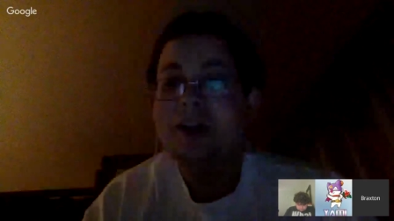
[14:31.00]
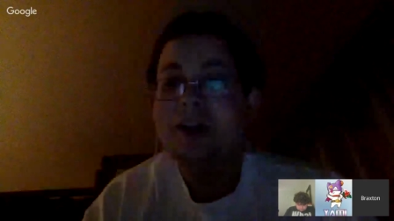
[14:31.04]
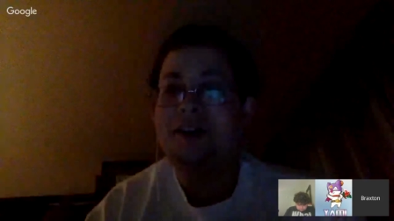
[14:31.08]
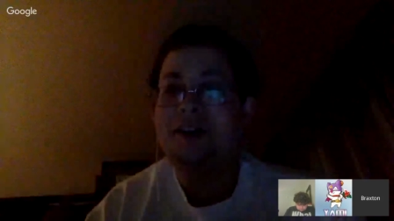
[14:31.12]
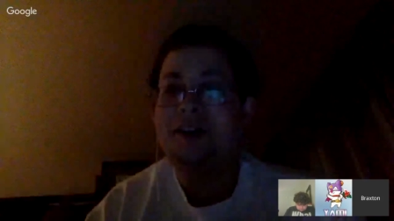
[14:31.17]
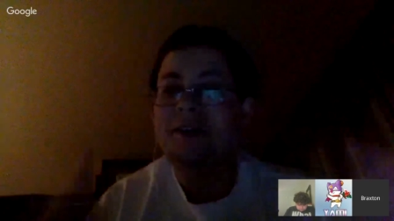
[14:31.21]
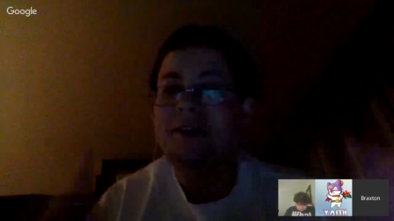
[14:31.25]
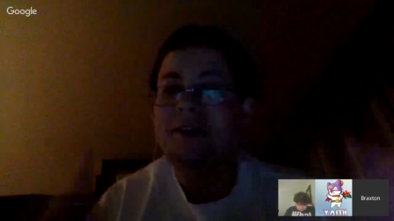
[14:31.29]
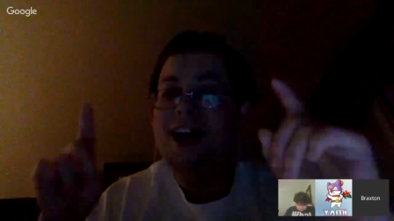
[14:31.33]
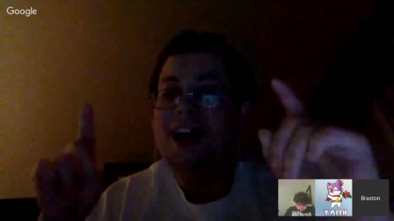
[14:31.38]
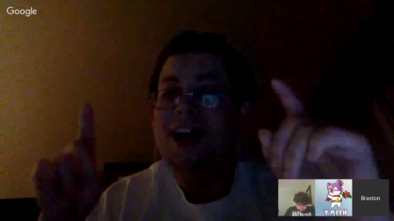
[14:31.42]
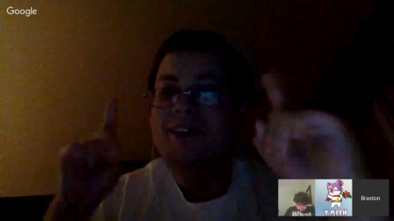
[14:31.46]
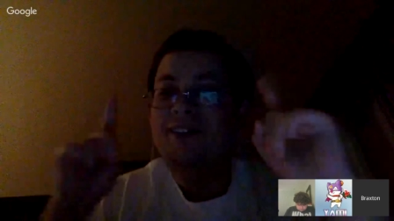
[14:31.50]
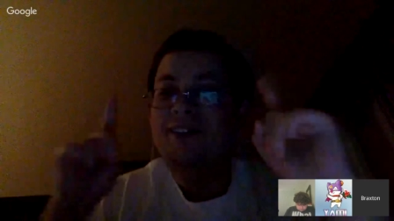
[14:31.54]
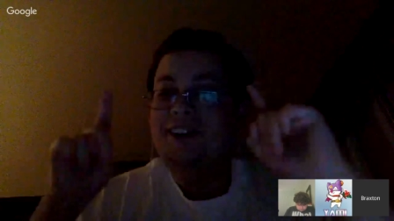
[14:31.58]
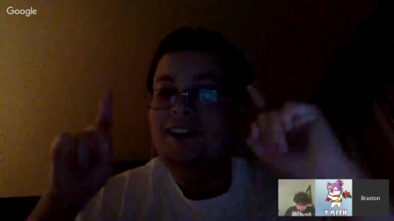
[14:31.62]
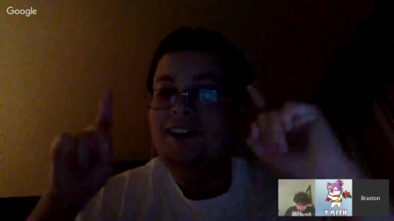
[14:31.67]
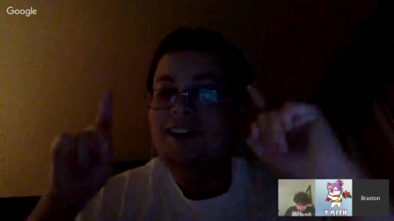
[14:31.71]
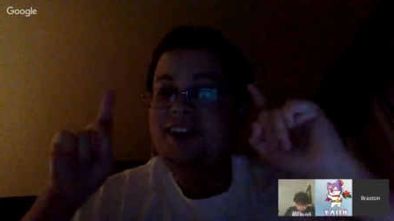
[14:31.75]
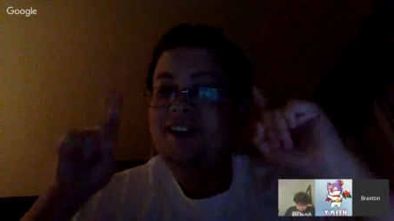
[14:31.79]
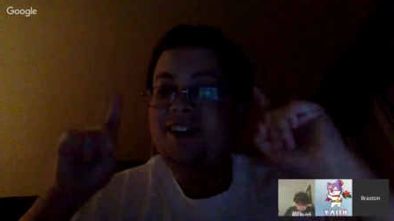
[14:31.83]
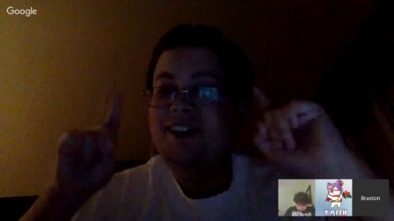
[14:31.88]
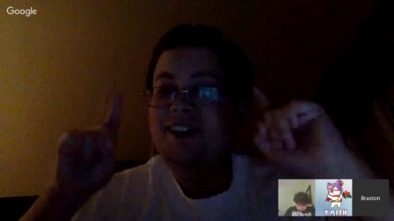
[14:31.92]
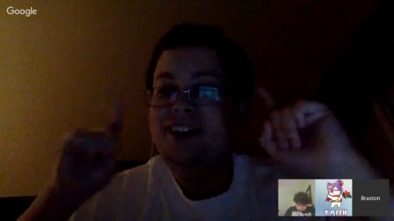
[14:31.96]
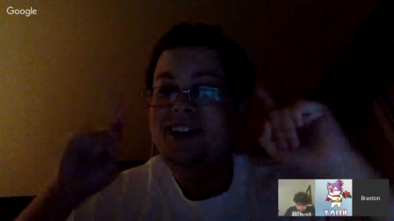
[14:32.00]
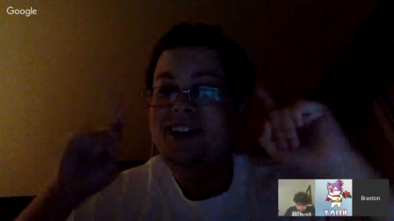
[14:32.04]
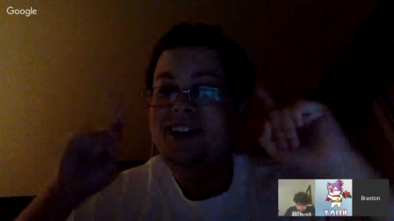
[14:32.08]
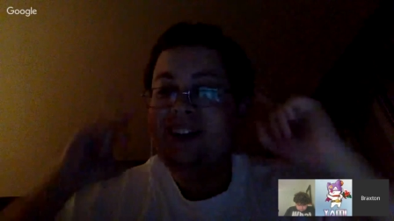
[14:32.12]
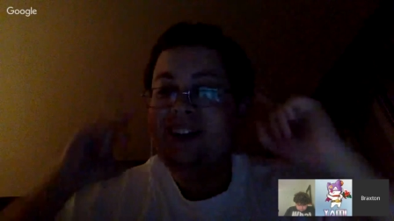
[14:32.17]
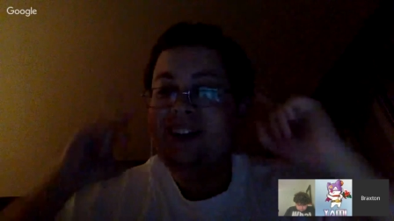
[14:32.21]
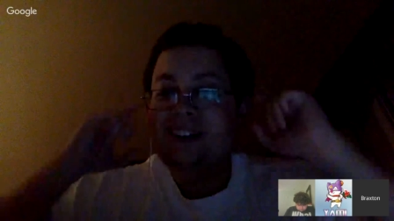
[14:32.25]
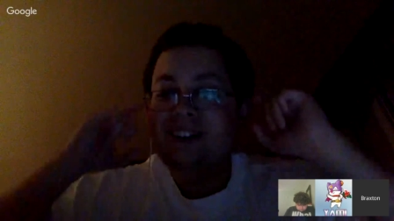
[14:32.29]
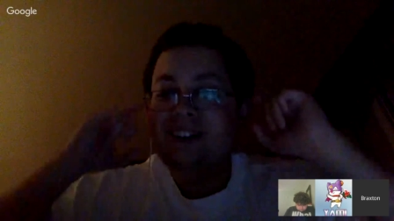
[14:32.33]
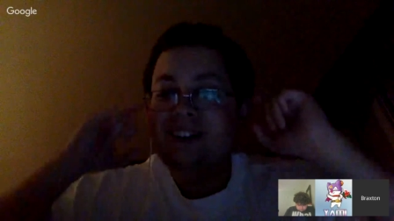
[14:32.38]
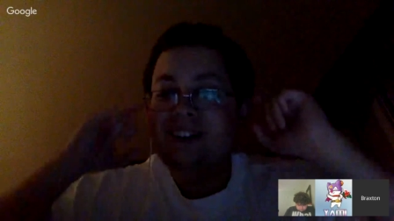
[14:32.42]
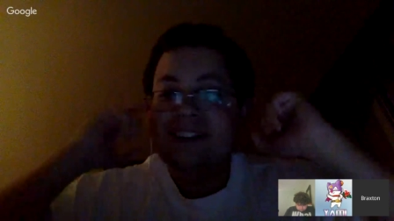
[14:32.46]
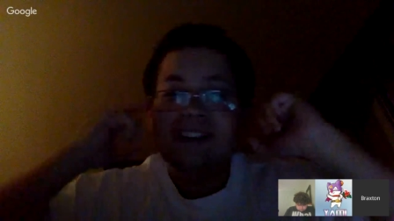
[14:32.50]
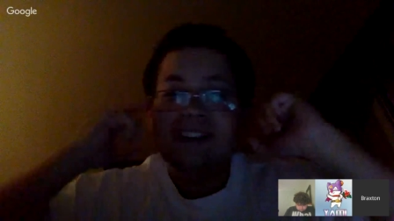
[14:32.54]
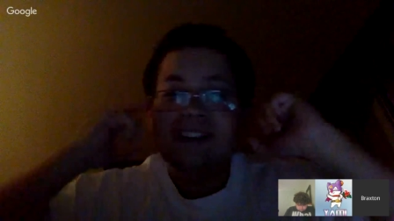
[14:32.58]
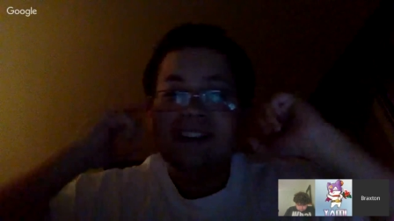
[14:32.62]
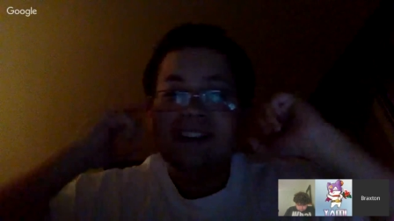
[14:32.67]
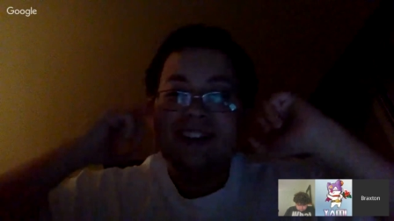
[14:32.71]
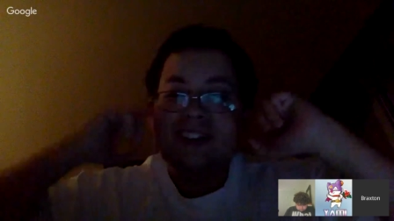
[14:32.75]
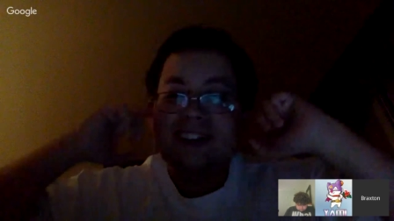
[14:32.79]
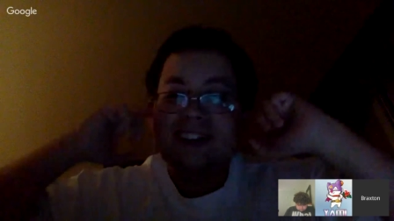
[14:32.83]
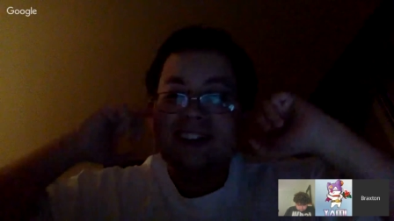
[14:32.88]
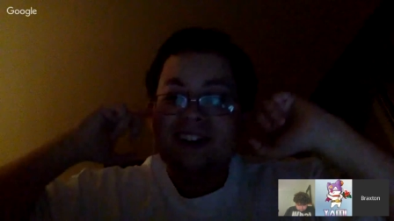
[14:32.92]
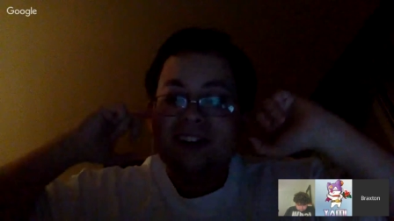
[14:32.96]
Get ready to have your
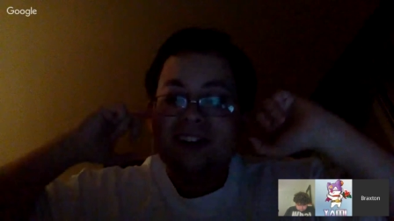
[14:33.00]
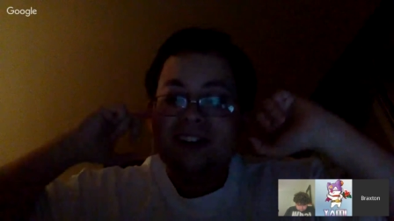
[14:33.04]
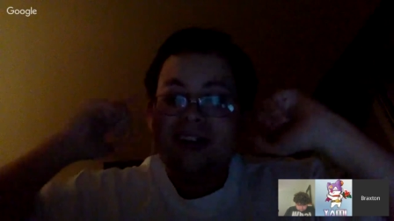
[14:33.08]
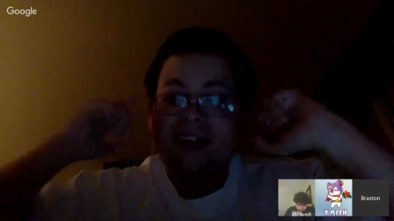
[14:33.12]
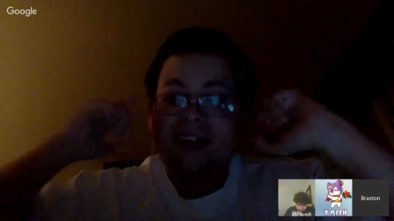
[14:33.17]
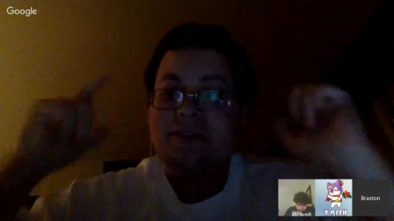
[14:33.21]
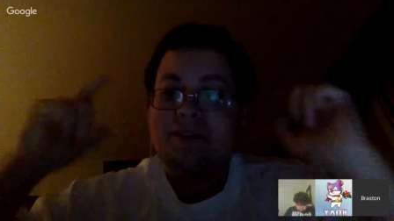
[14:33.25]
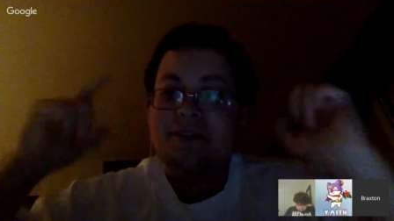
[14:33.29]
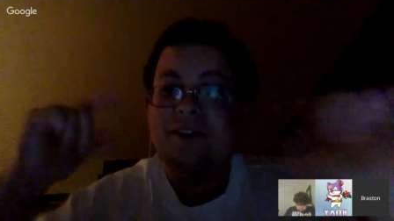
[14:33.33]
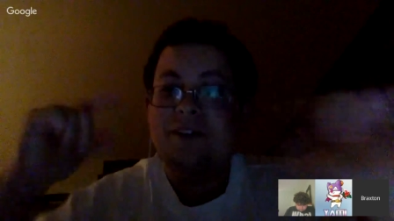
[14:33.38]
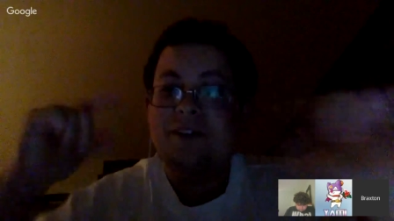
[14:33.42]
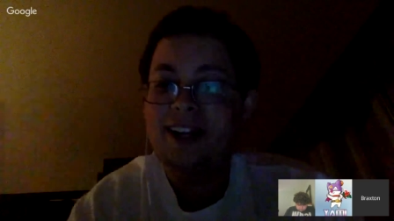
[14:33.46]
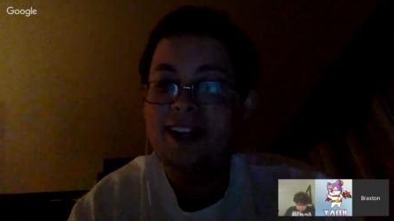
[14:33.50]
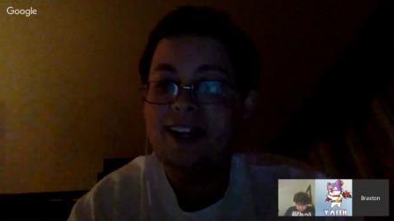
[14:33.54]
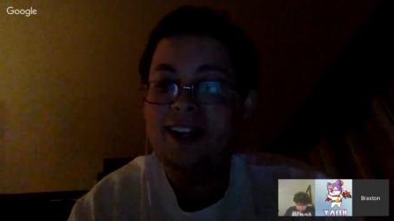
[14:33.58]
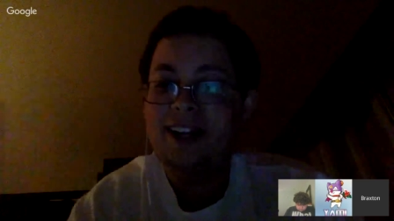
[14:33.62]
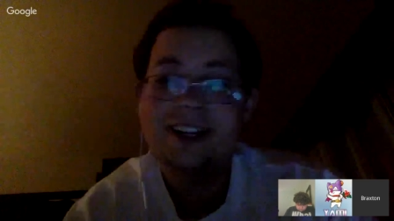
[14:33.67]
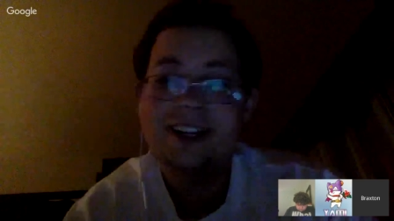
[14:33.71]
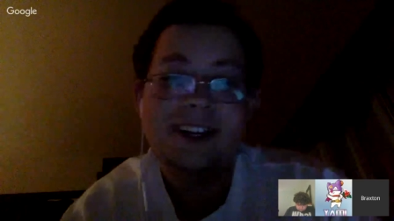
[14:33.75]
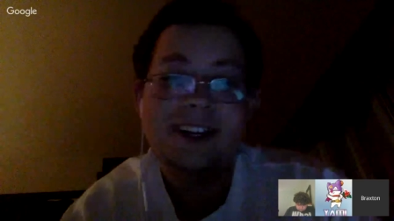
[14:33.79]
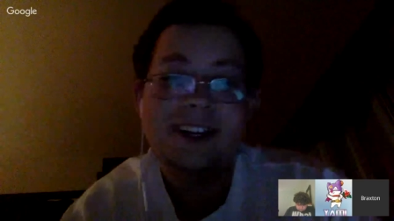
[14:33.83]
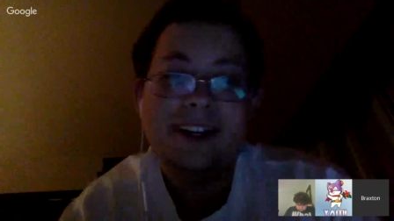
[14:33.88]
ear cups ready.